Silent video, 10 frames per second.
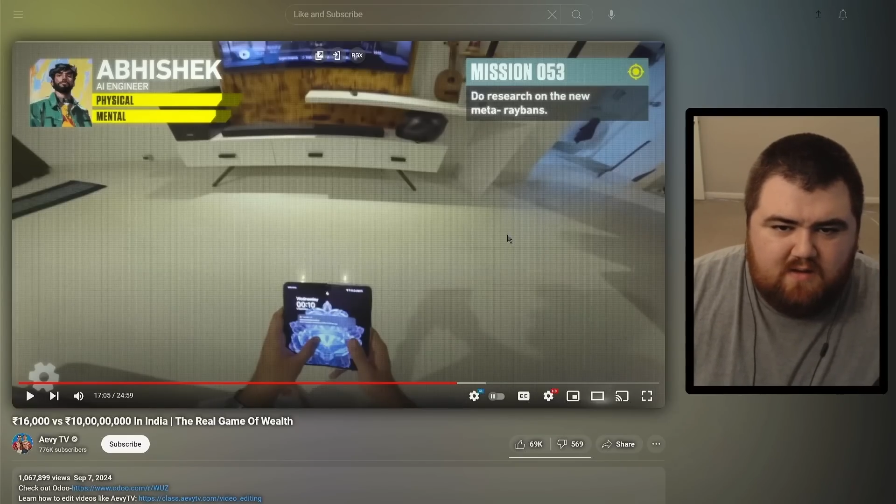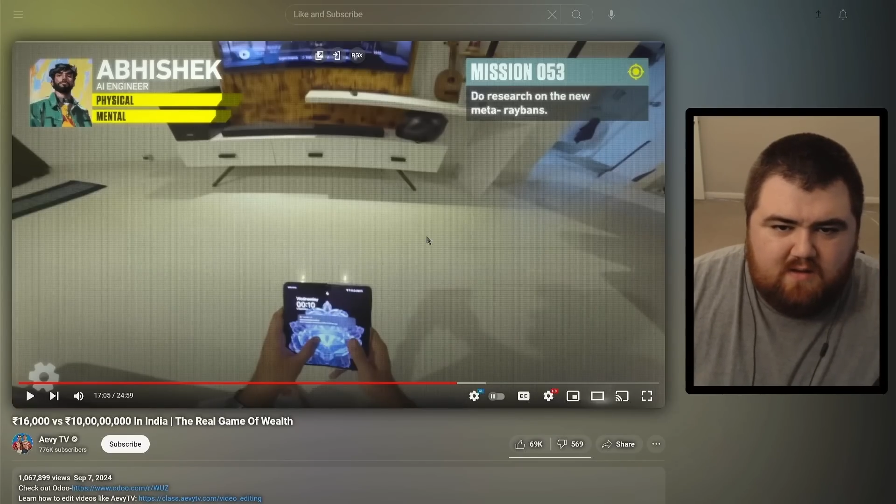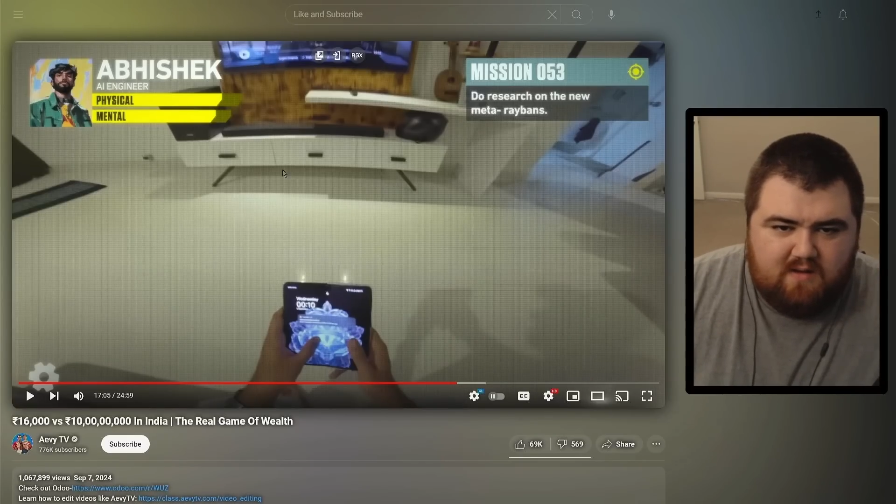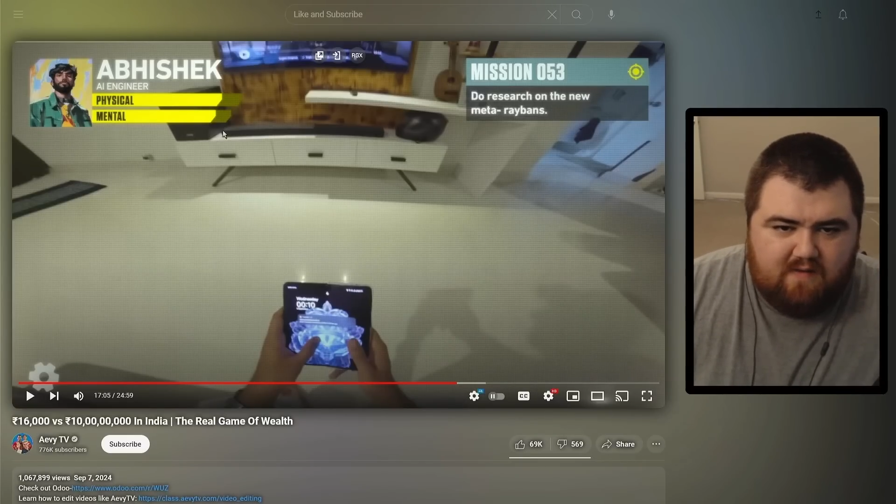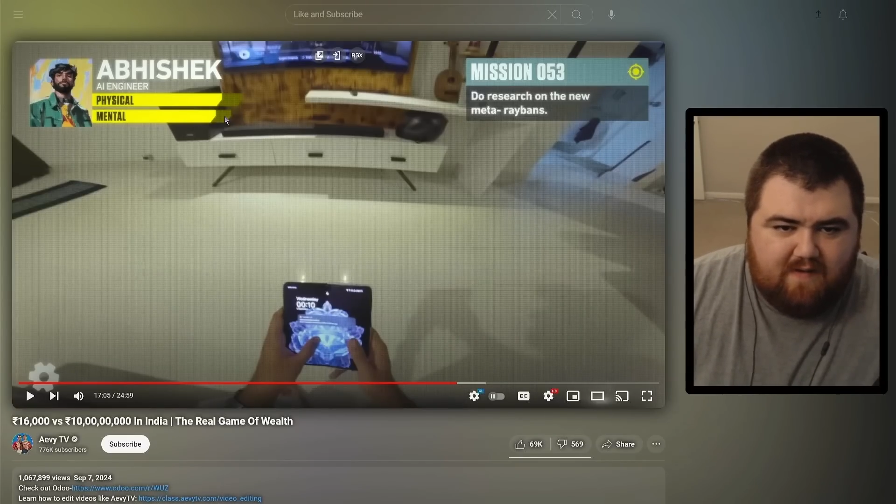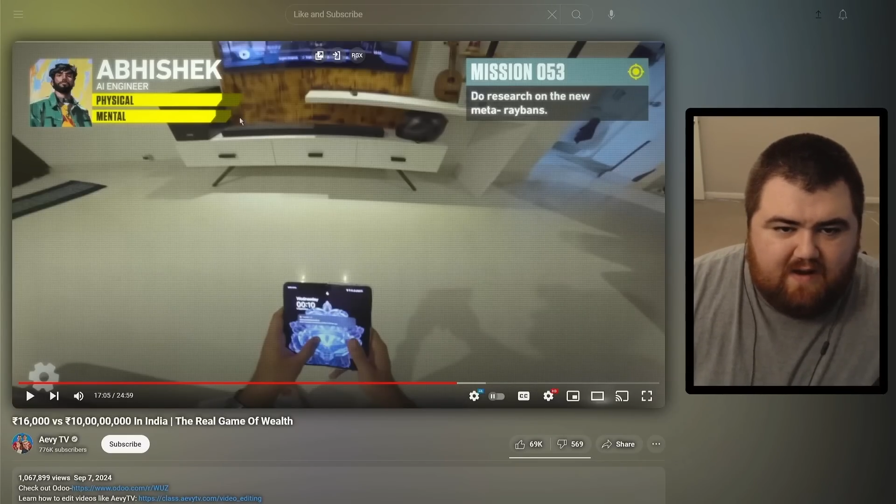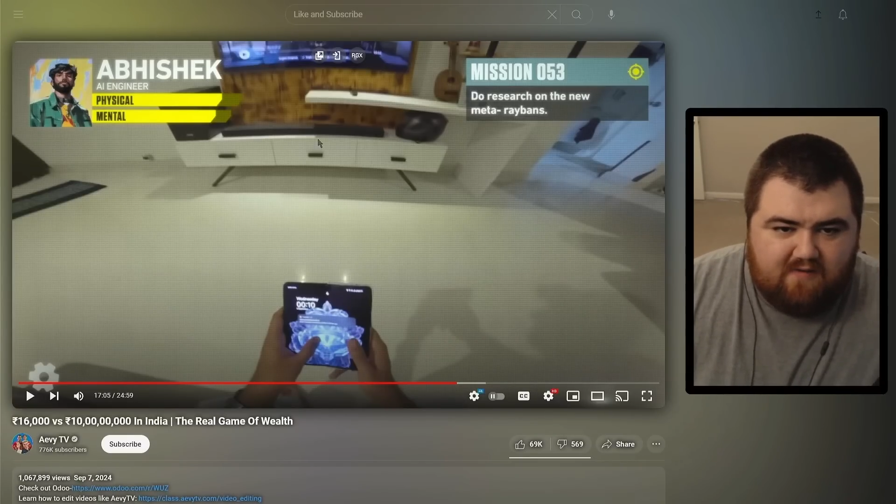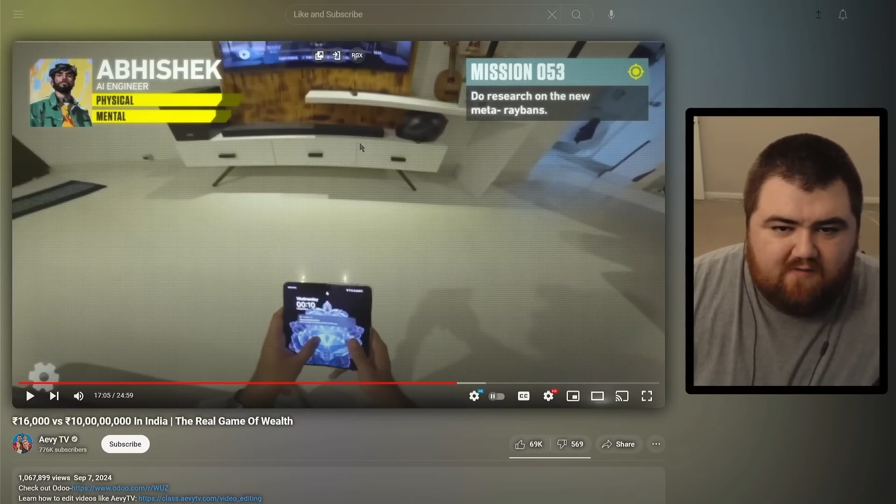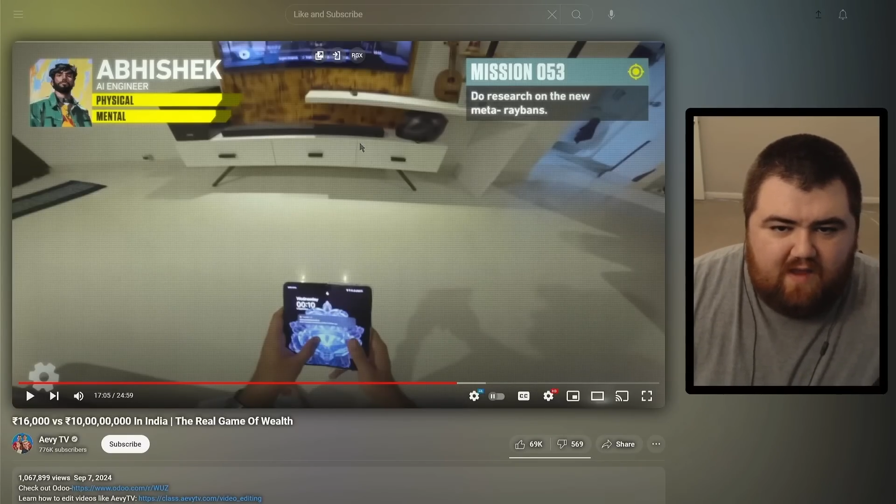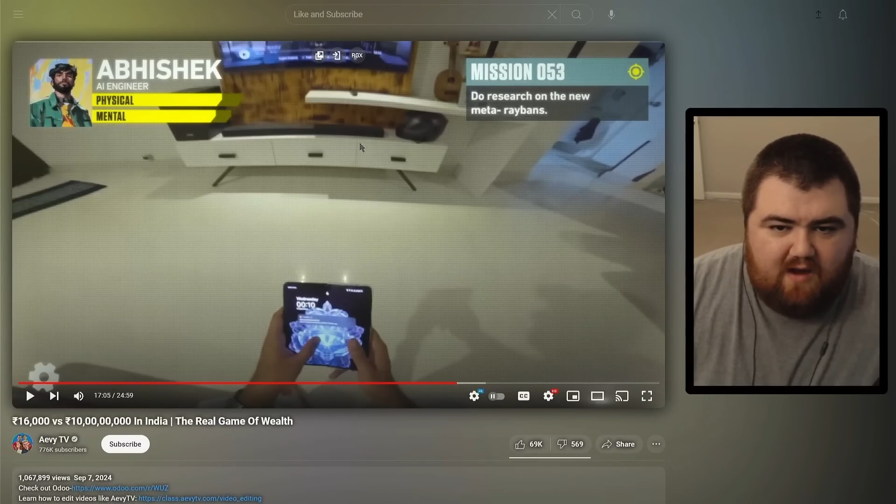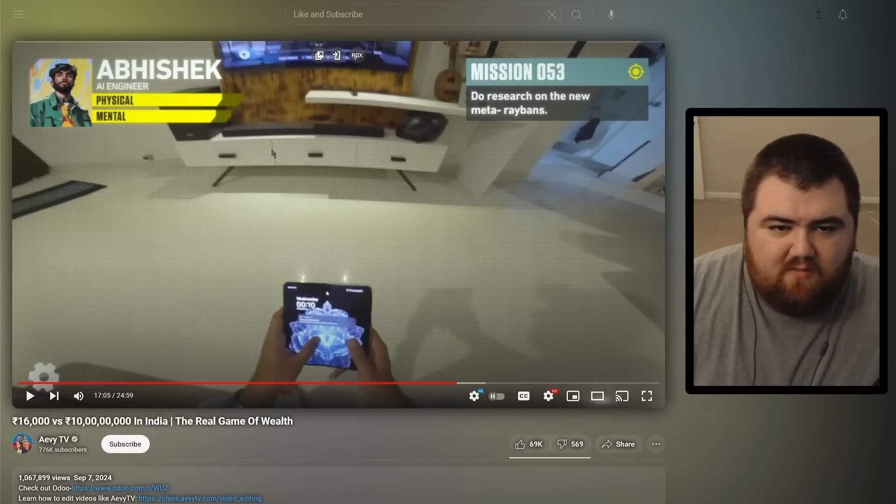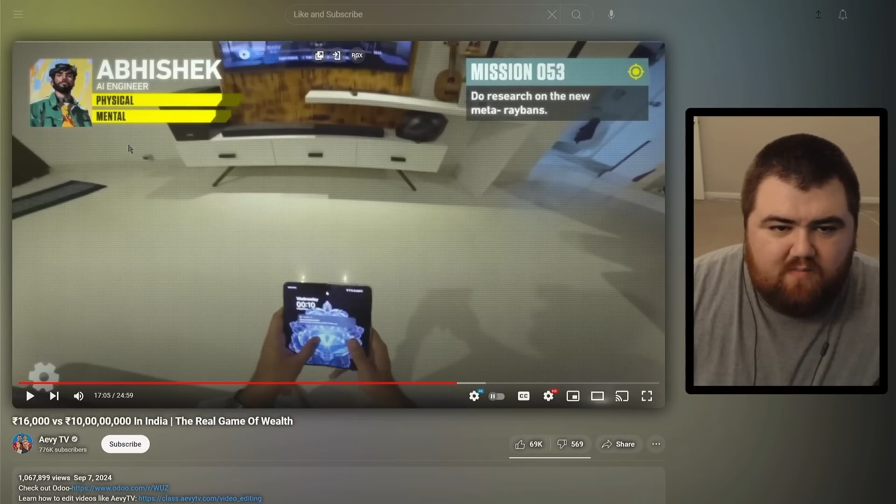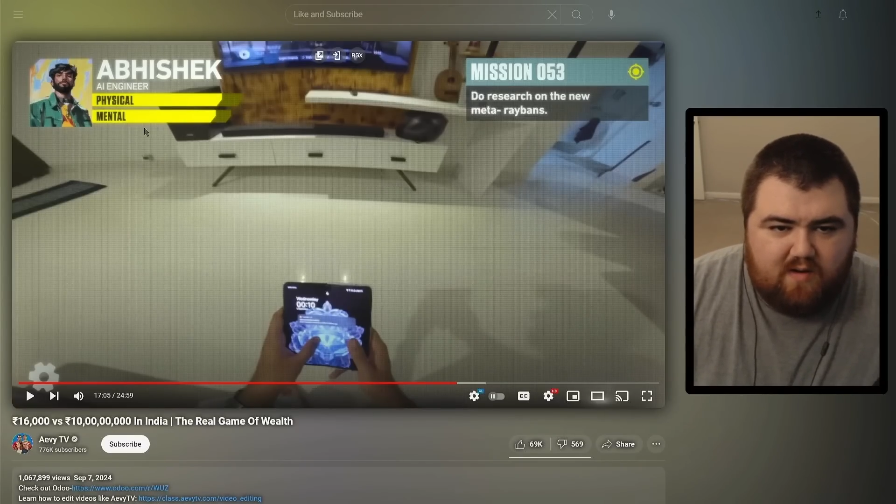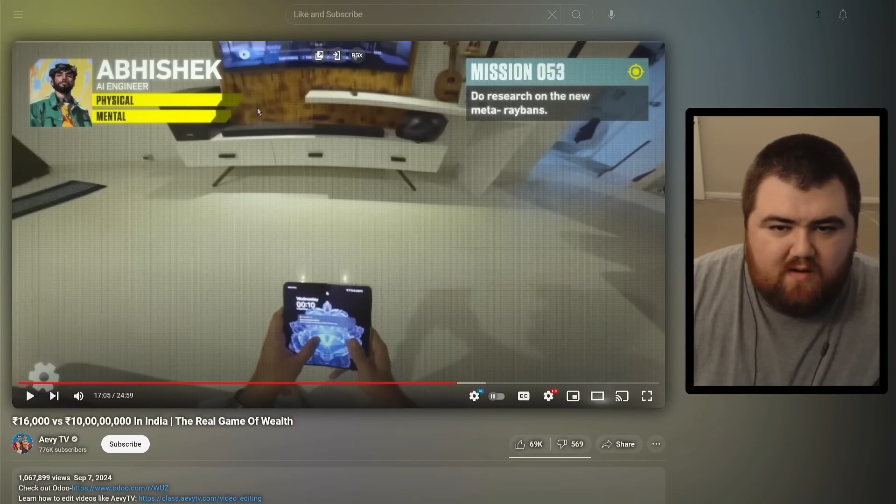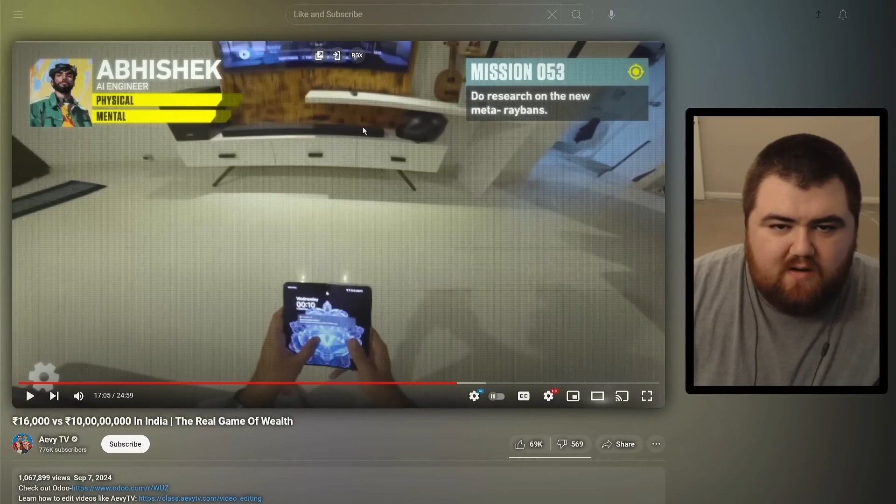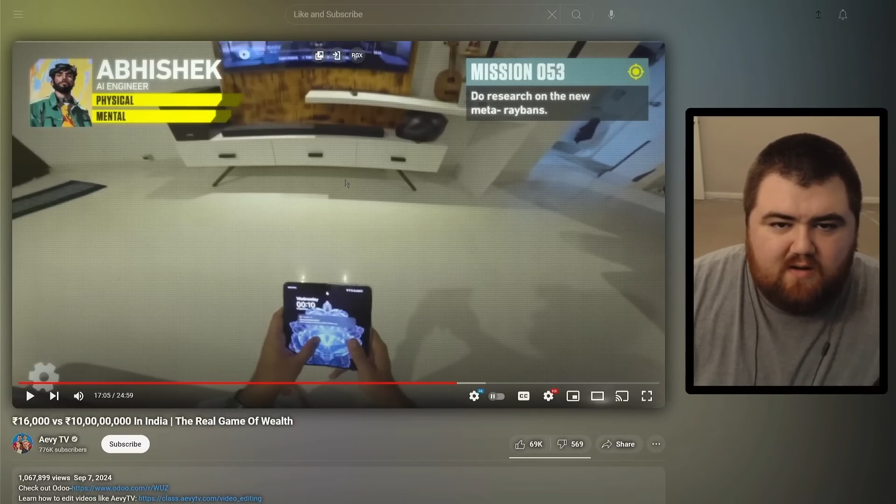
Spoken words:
He's got a sound bar,